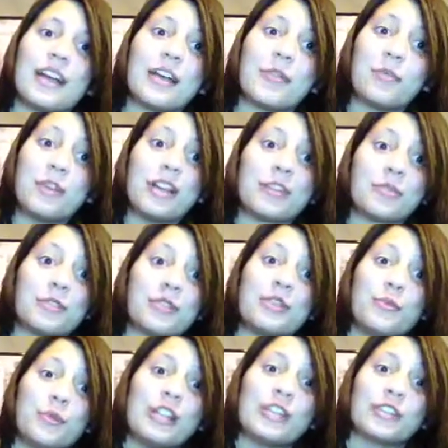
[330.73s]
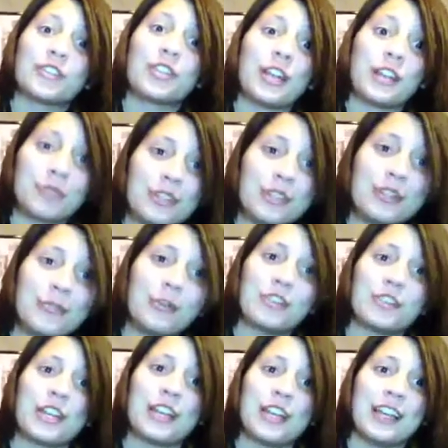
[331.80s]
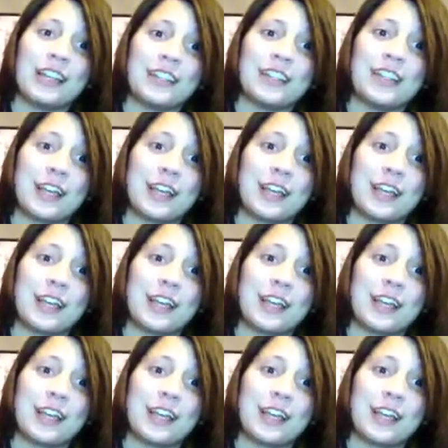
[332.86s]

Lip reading: I really wish I liked it.